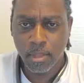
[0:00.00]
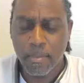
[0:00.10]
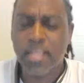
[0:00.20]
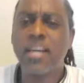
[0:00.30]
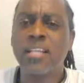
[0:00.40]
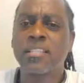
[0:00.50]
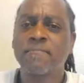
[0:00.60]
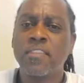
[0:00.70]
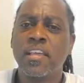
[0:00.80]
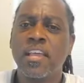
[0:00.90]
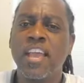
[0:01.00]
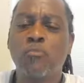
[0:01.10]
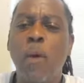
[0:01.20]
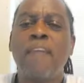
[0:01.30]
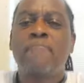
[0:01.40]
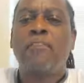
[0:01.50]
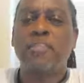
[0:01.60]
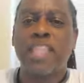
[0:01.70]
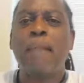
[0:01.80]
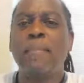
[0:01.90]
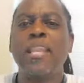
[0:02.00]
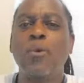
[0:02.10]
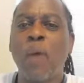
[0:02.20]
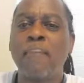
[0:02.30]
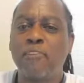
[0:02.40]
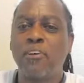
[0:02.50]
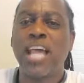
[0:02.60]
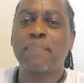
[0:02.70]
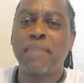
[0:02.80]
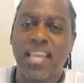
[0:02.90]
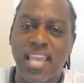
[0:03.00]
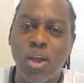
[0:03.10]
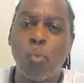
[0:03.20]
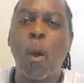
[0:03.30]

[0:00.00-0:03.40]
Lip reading: Because if that many white folks have been killed,